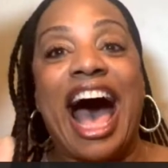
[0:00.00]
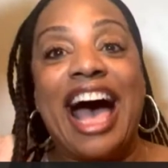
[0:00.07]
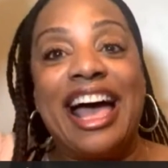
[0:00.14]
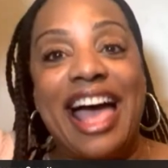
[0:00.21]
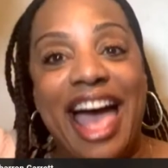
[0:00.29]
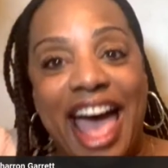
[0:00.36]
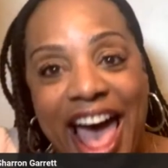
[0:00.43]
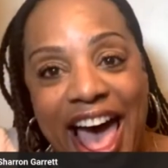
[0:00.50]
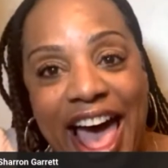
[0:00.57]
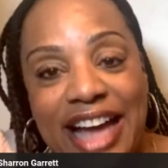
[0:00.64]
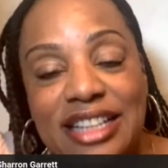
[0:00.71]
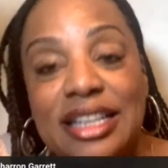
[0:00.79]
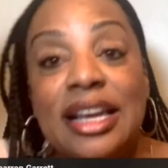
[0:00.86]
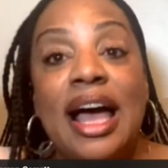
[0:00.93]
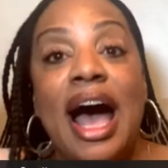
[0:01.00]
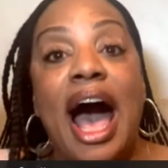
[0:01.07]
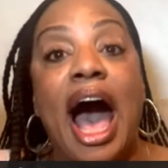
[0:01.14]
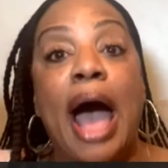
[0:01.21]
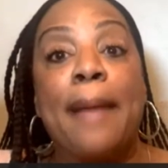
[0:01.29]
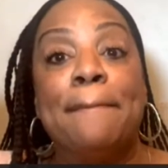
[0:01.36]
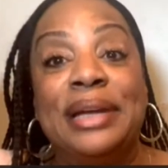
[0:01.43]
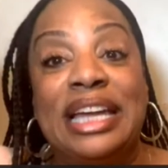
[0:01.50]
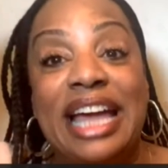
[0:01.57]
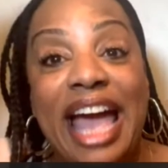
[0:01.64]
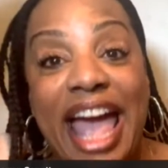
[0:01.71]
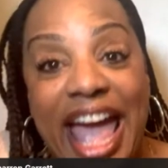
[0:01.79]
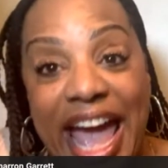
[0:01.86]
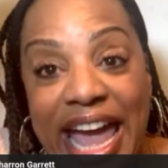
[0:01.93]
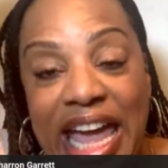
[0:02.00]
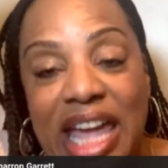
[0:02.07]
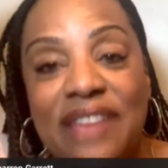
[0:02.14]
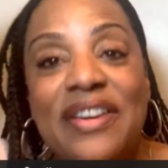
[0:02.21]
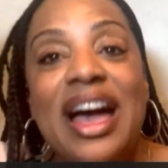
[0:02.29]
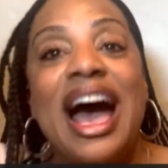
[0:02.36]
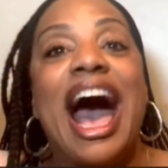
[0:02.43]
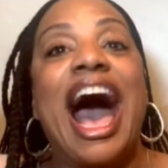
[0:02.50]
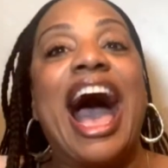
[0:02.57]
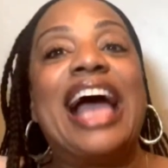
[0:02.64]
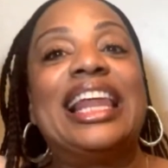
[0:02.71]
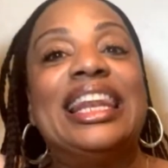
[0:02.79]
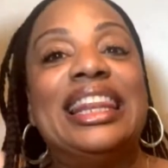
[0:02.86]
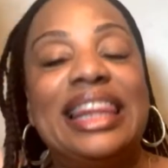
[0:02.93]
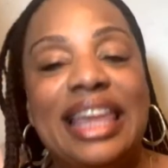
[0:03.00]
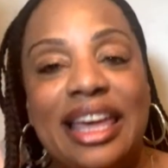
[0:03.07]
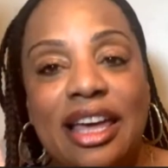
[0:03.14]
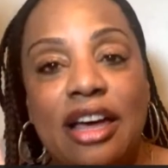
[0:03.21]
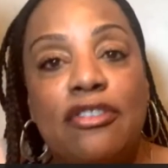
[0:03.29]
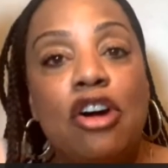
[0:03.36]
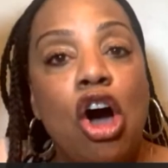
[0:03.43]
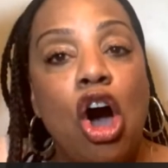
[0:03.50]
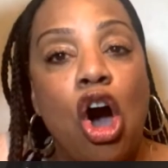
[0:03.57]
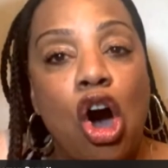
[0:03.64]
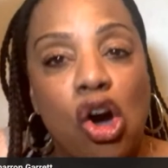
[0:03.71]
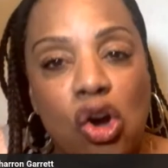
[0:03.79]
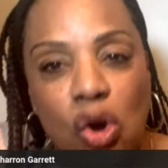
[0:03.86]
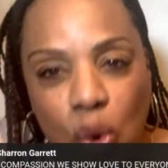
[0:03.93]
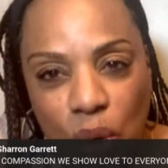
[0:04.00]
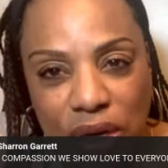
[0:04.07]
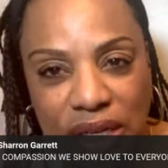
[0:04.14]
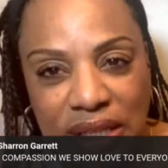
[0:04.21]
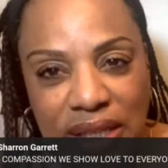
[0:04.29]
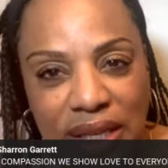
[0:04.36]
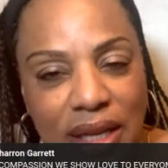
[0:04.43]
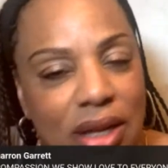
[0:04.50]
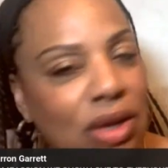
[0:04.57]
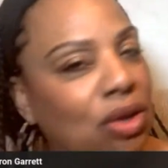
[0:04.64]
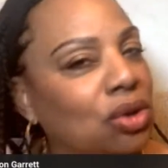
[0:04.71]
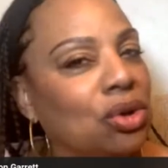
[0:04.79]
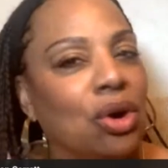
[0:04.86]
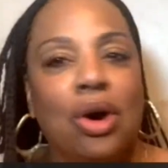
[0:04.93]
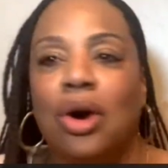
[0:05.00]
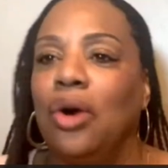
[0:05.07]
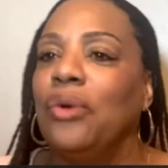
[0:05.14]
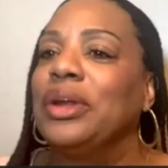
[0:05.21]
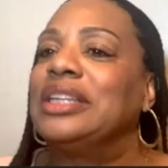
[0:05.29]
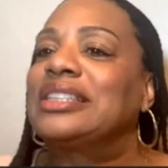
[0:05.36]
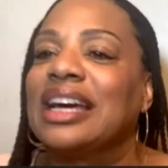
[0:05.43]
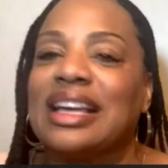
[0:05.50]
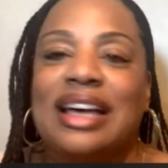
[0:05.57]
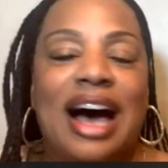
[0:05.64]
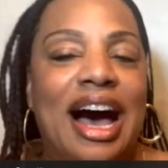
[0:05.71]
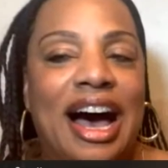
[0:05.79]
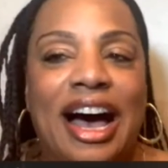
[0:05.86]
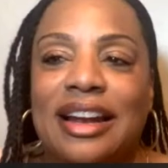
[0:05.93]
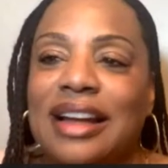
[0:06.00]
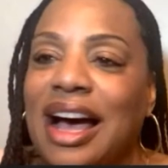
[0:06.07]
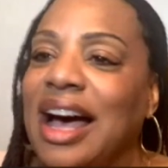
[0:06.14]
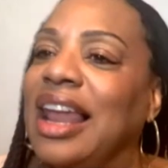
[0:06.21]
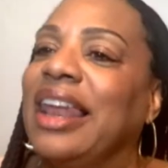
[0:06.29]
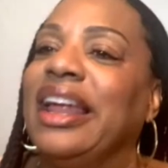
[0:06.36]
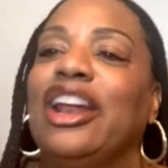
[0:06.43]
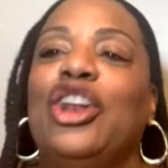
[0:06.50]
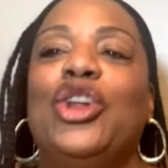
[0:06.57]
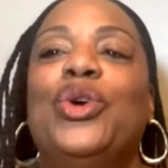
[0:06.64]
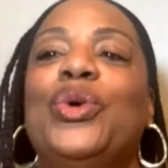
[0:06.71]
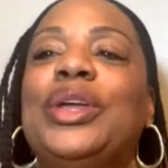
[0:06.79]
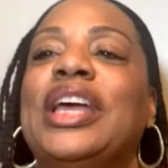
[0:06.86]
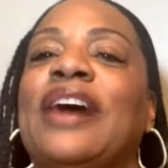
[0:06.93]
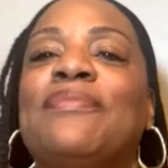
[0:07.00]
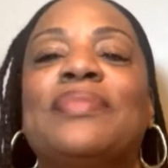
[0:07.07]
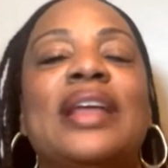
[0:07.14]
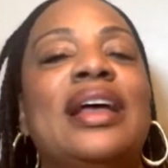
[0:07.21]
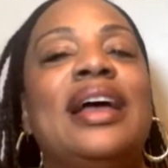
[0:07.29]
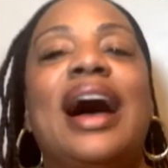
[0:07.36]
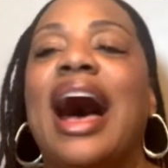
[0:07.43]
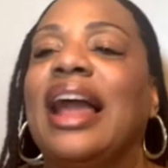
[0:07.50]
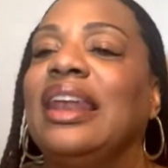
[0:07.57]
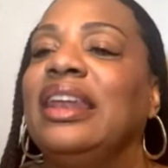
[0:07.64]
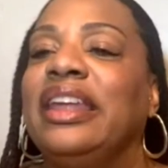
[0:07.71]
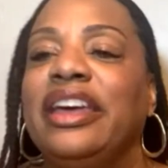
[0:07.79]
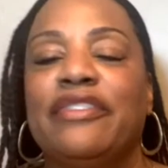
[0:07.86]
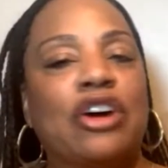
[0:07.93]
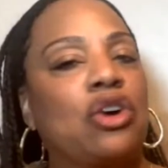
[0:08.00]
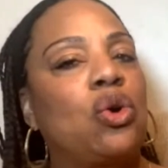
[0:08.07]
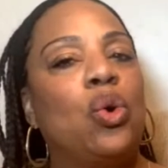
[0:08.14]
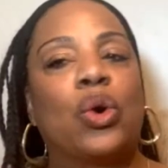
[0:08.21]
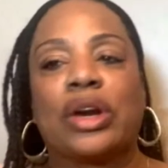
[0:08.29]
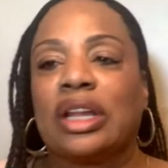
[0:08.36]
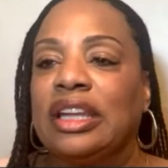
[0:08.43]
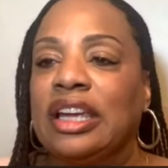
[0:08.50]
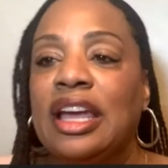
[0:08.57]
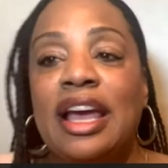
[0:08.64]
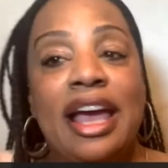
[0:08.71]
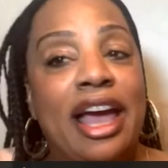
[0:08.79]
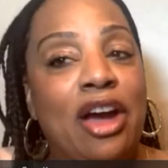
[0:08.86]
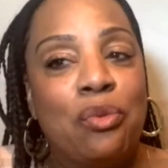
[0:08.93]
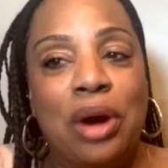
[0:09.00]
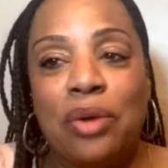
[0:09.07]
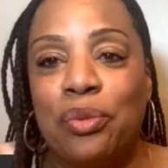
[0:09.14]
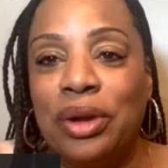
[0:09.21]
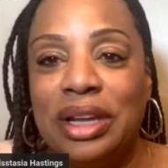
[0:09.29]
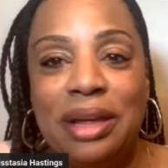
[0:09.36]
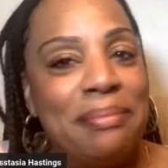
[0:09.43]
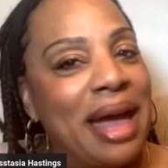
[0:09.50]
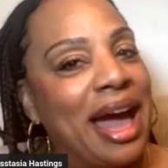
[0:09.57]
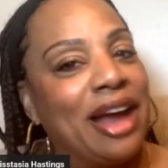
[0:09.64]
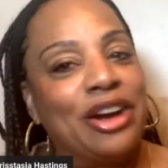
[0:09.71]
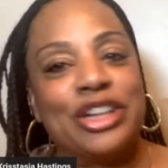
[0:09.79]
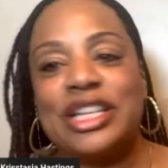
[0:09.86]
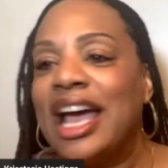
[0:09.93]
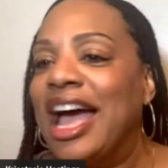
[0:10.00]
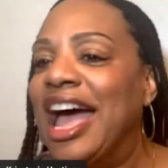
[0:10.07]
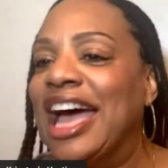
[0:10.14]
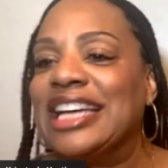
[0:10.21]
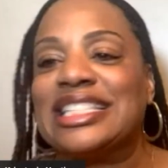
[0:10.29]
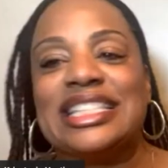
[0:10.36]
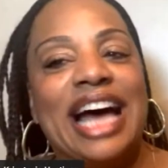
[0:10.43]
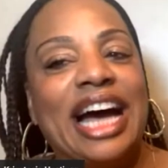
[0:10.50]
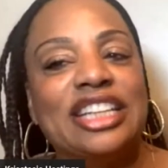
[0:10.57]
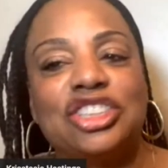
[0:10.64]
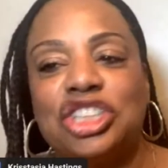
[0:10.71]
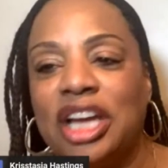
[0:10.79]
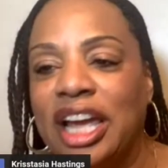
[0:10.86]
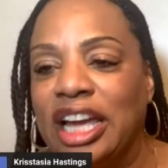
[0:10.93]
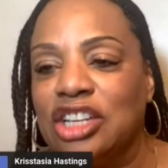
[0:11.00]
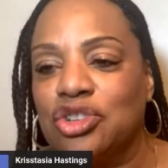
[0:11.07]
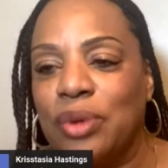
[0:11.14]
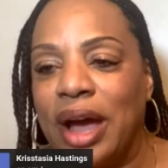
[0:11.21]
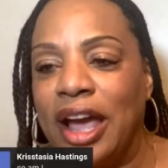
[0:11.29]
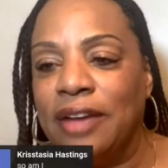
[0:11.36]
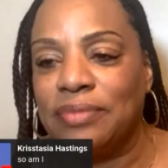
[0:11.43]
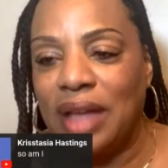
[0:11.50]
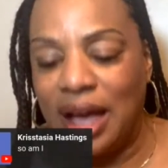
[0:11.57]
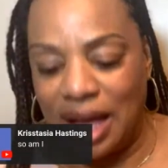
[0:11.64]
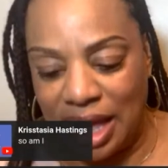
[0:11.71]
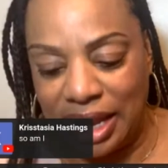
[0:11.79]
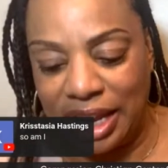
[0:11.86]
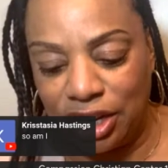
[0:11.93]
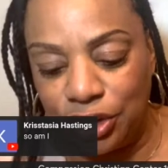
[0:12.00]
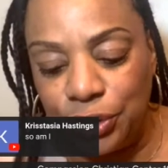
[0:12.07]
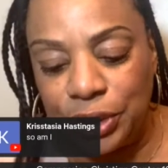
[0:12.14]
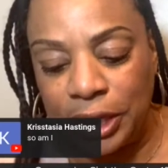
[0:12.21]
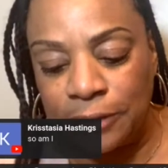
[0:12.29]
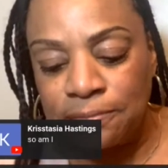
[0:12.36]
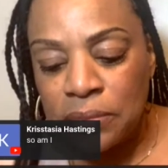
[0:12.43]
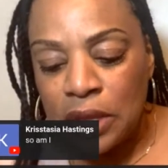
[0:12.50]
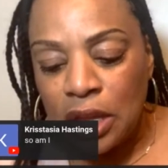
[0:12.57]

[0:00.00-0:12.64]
I act, I behave, I live accordingly. Glory to God. Hallelujah. I live accordingly. And what really matters has not changed, right? Hallelujah.